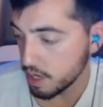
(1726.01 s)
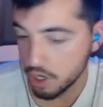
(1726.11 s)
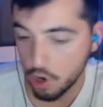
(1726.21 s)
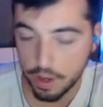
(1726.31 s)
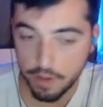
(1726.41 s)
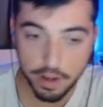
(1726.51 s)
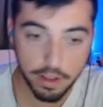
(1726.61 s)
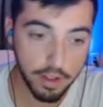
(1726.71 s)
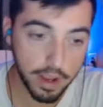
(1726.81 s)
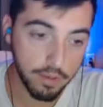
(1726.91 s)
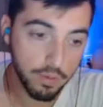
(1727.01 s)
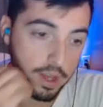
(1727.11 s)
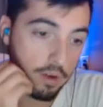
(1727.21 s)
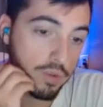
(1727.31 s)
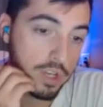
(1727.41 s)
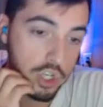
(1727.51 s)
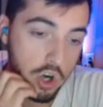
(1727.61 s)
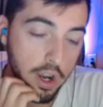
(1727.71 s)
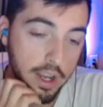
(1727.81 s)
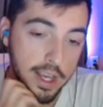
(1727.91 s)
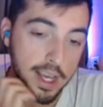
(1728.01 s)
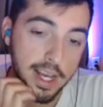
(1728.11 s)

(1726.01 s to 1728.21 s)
can go even in the lane without really trying.